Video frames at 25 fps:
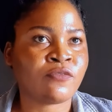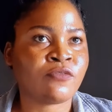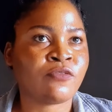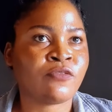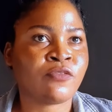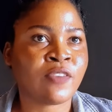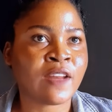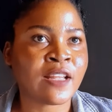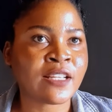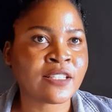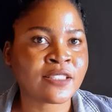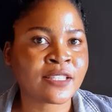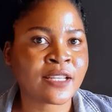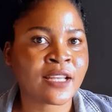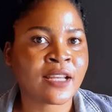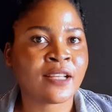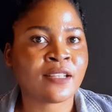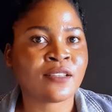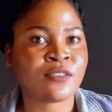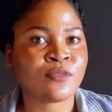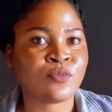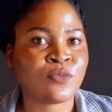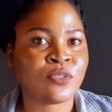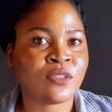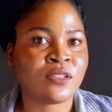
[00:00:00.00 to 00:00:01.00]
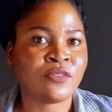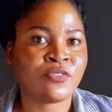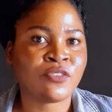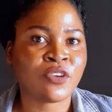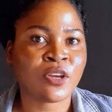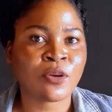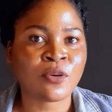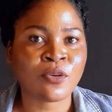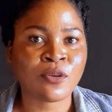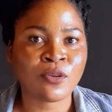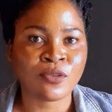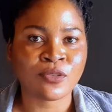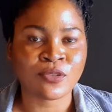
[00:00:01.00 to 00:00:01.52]
flashcards with
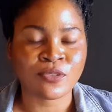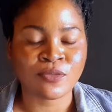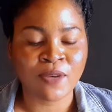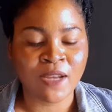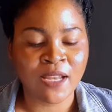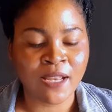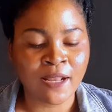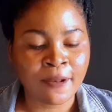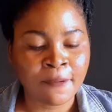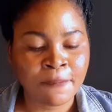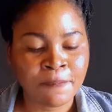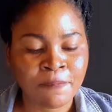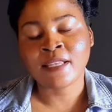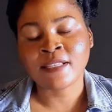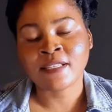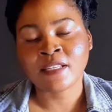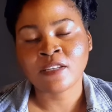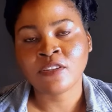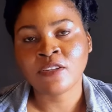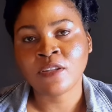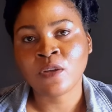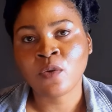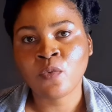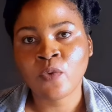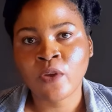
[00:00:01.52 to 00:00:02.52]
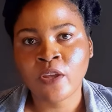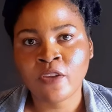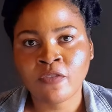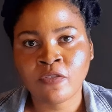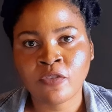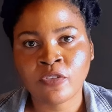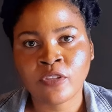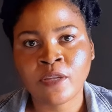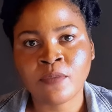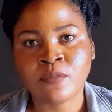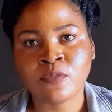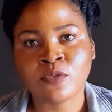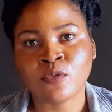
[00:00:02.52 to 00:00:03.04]
different colors, right? It's another way for
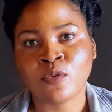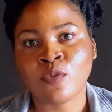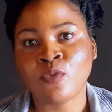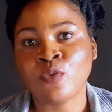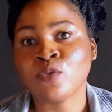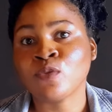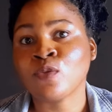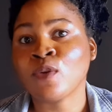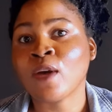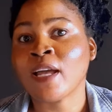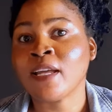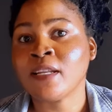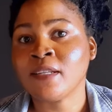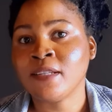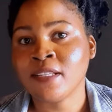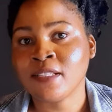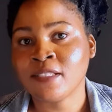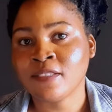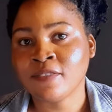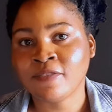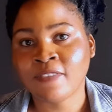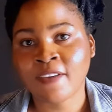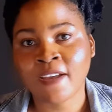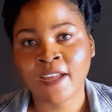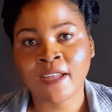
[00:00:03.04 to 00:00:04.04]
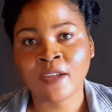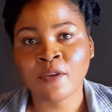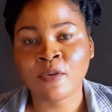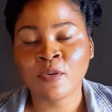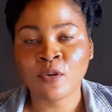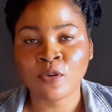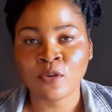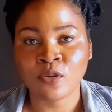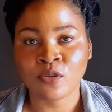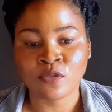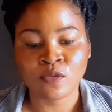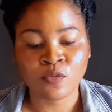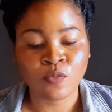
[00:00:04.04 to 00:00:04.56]
them to also identify
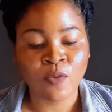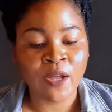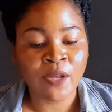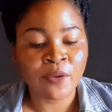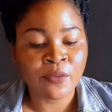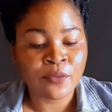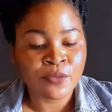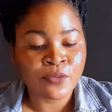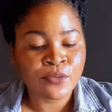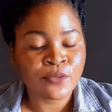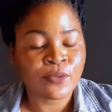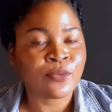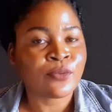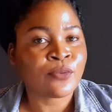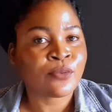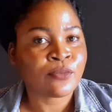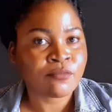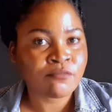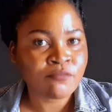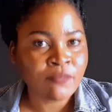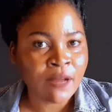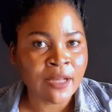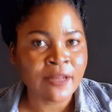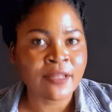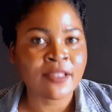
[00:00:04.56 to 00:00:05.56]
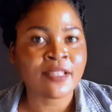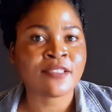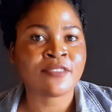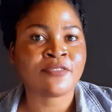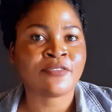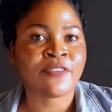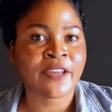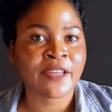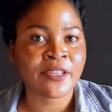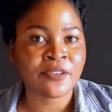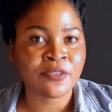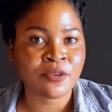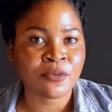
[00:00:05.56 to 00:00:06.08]
colors while also
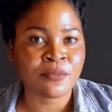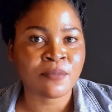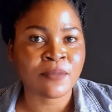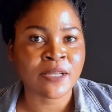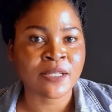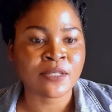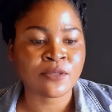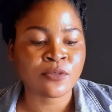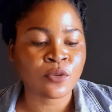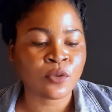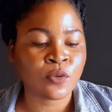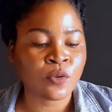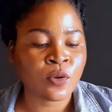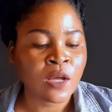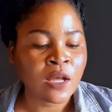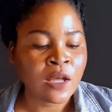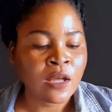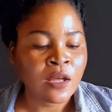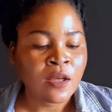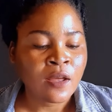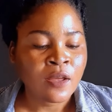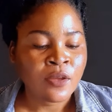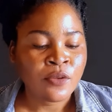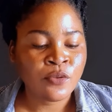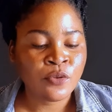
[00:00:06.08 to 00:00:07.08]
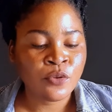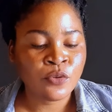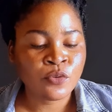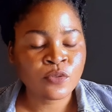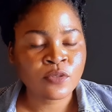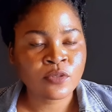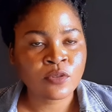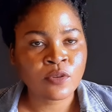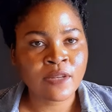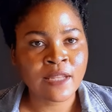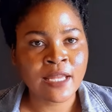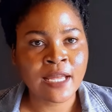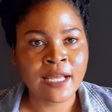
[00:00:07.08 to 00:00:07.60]
identifying numbers. So you
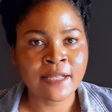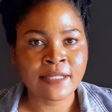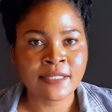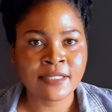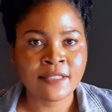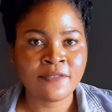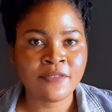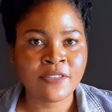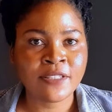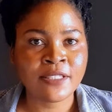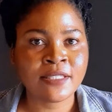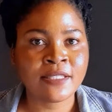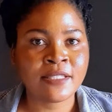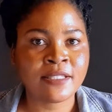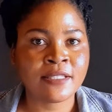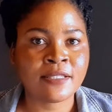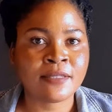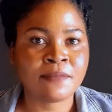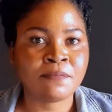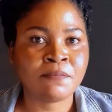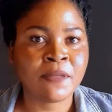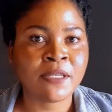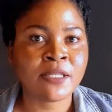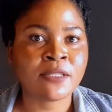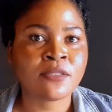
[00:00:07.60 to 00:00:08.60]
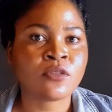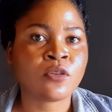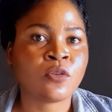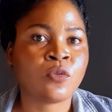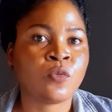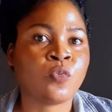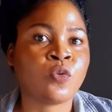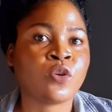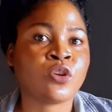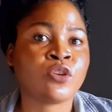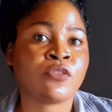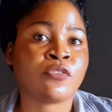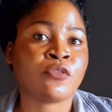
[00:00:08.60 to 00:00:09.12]
use other activities based on
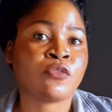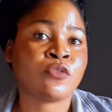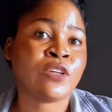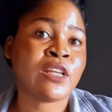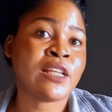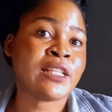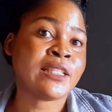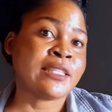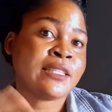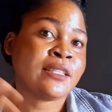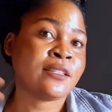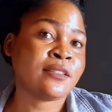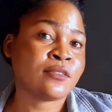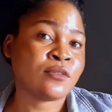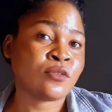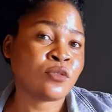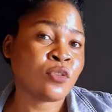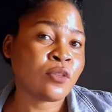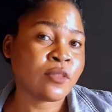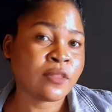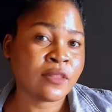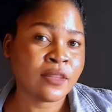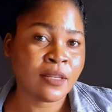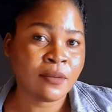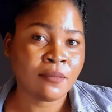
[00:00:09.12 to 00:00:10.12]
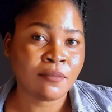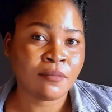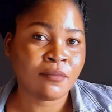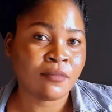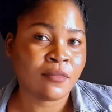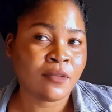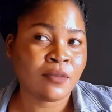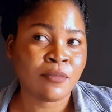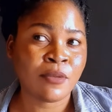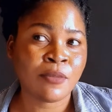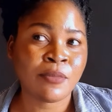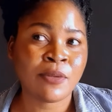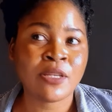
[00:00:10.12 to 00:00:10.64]
what you've already taught them,
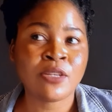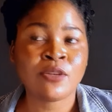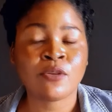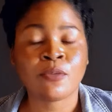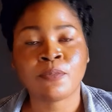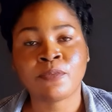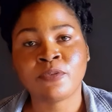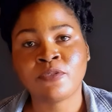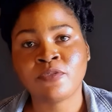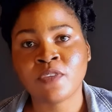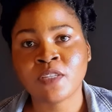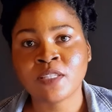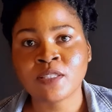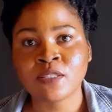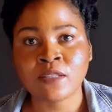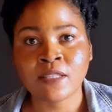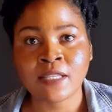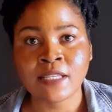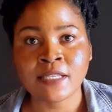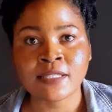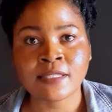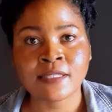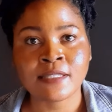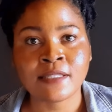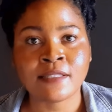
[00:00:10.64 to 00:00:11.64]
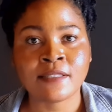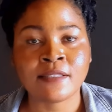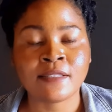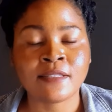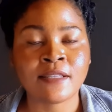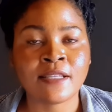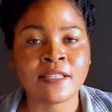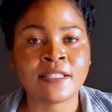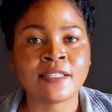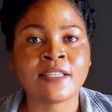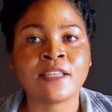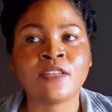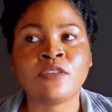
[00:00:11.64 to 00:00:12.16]
maybe your previous lessons.
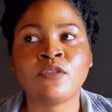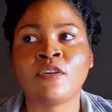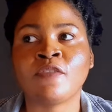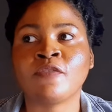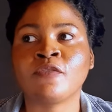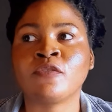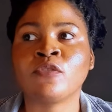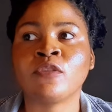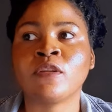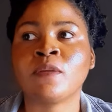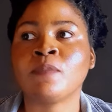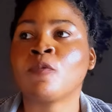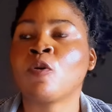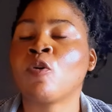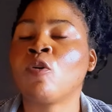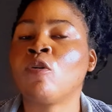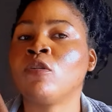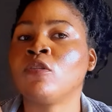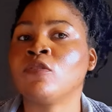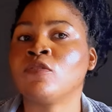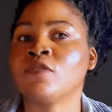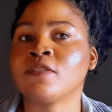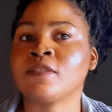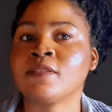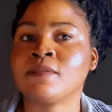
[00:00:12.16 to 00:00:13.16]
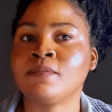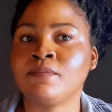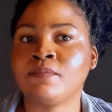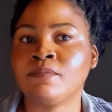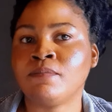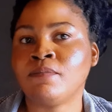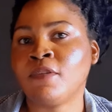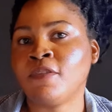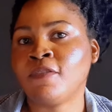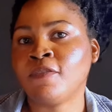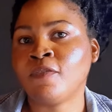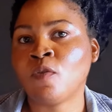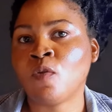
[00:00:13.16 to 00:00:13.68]
Let's say you have taught them colors
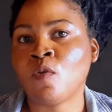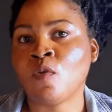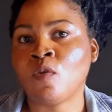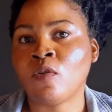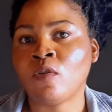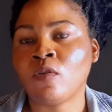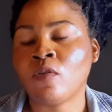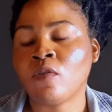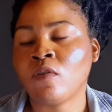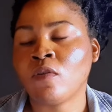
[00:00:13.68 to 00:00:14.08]
before,